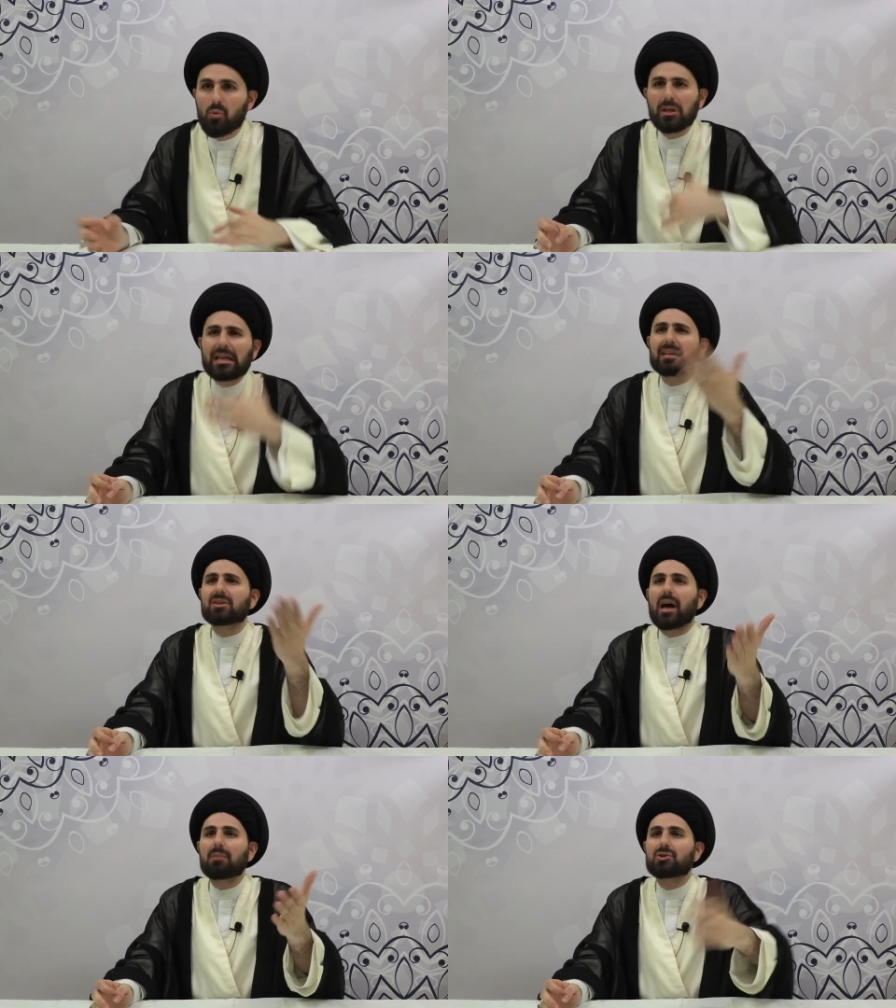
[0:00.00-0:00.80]
When Eid
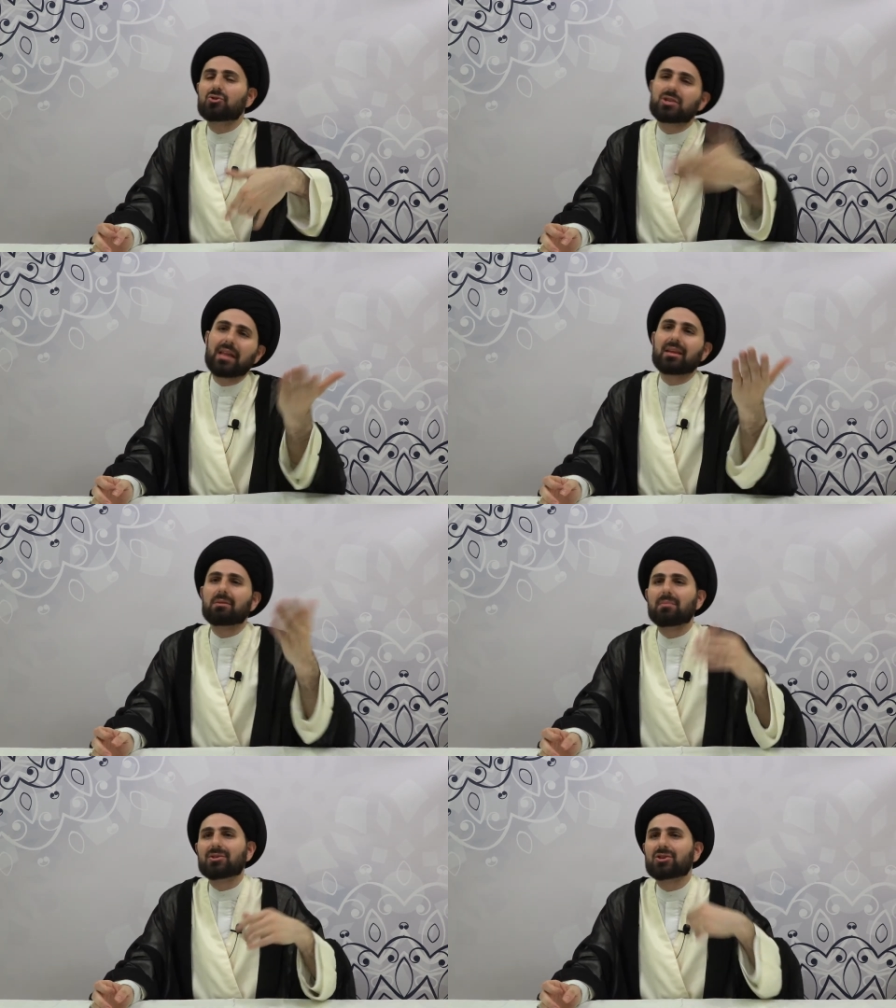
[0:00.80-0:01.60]
comes, you send them
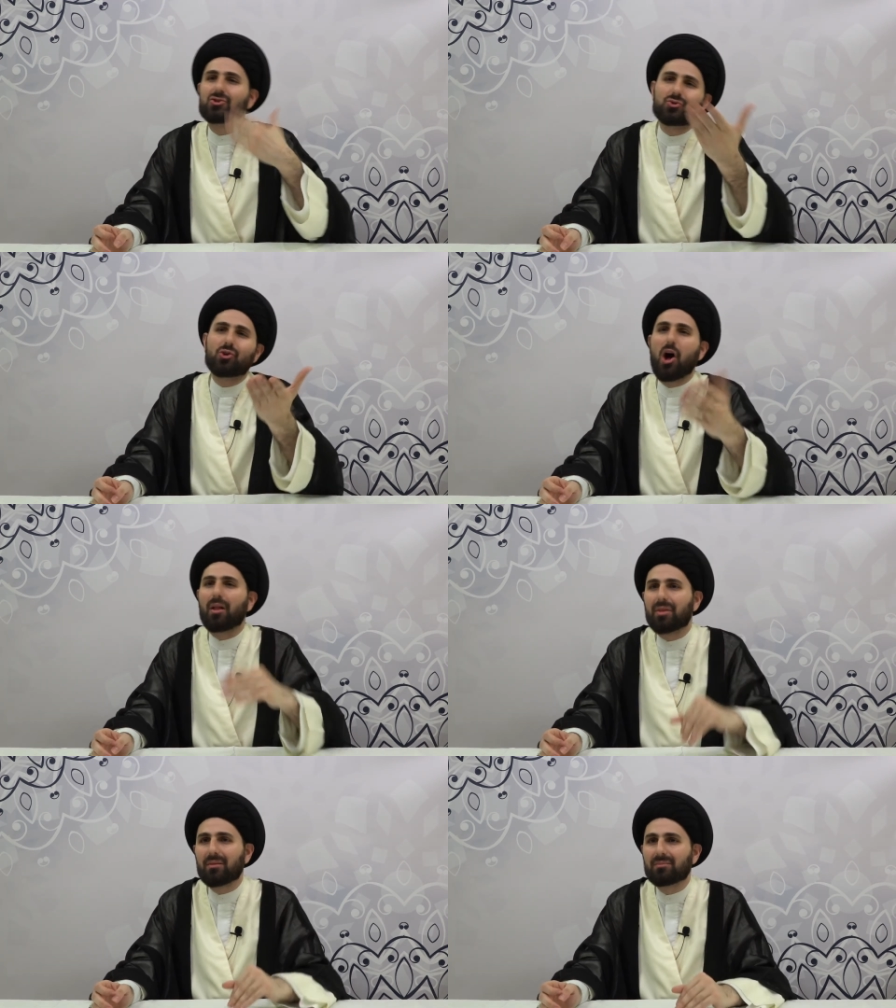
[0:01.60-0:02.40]
a message, you call
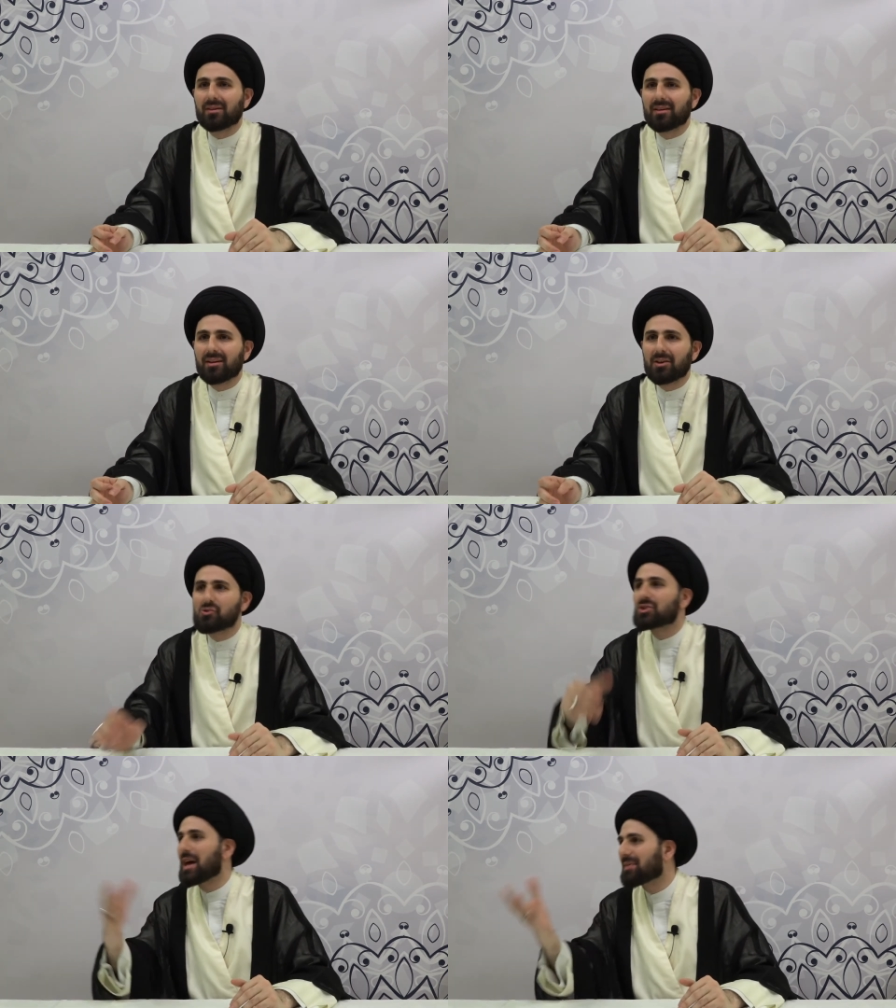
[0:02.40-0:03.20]
them. You
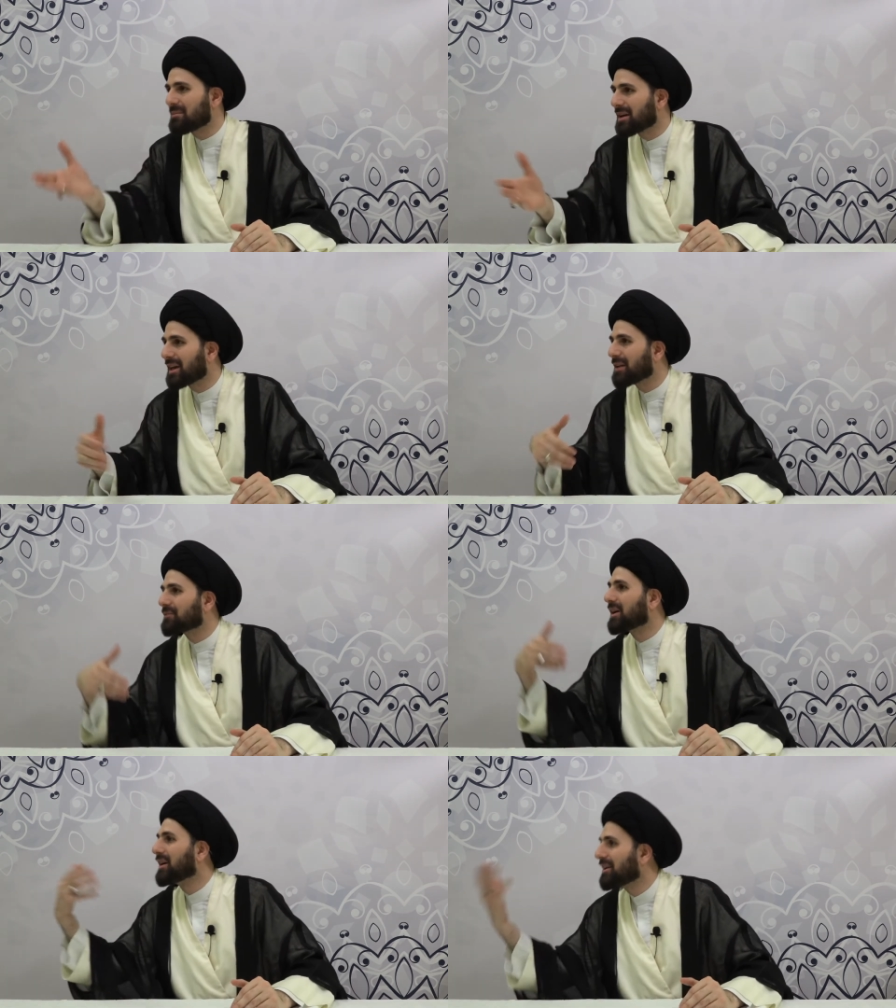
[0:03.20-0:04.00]
send them a
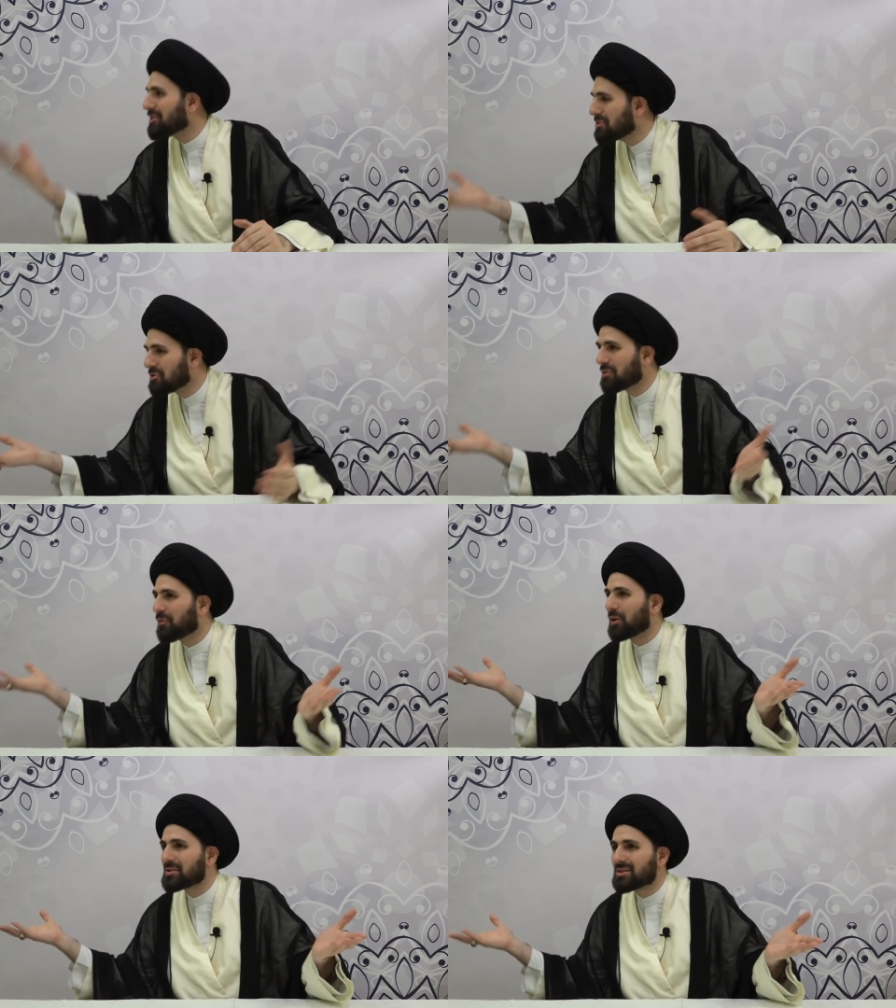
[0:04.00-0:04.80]
gift, you,
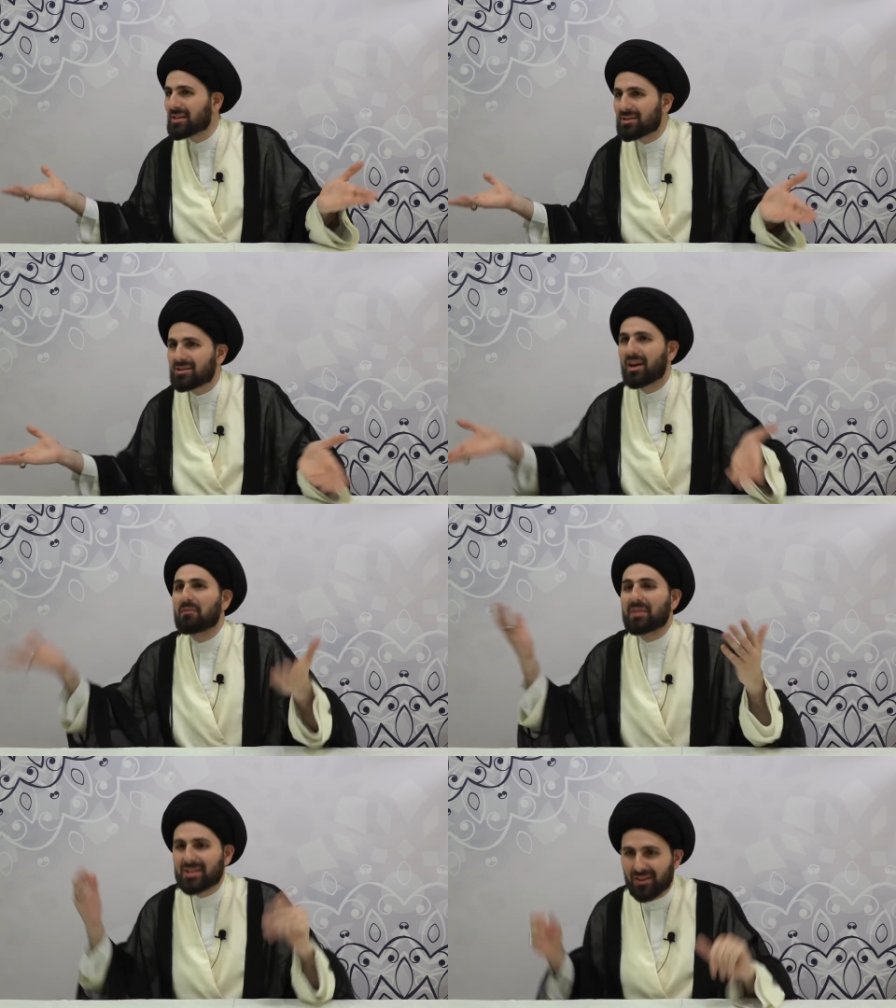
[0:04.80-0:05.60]
for instance,
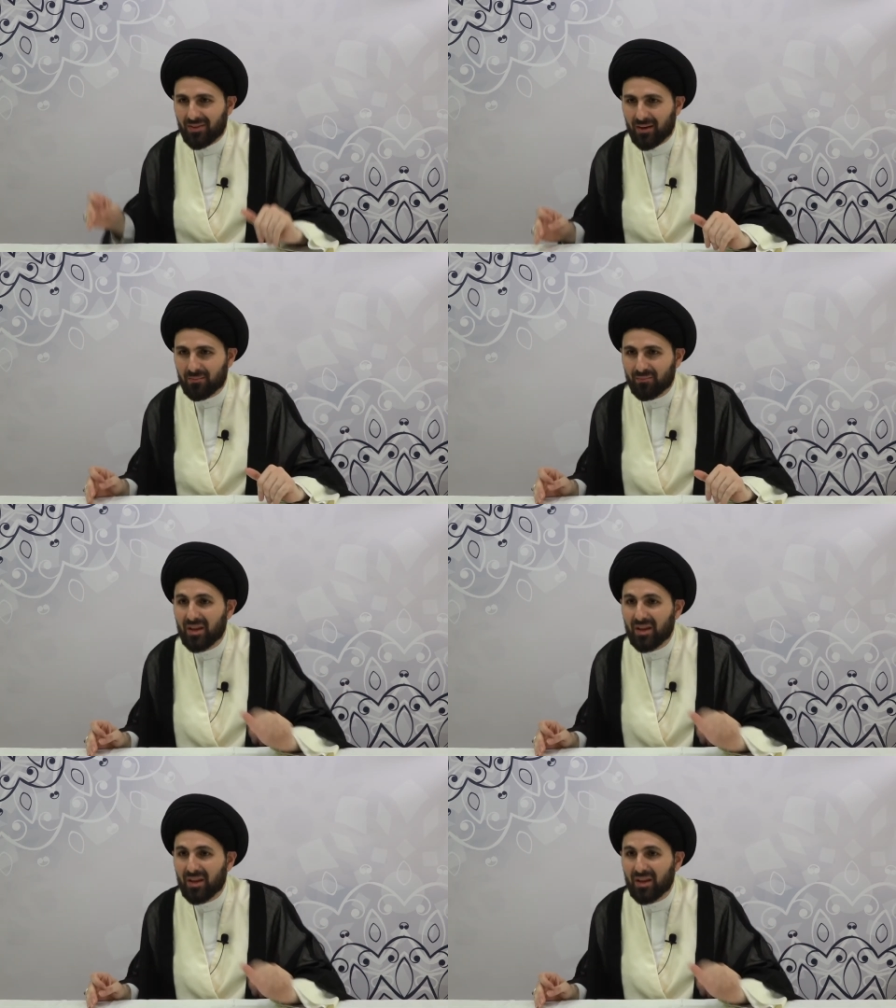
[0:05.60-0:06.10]
visit them.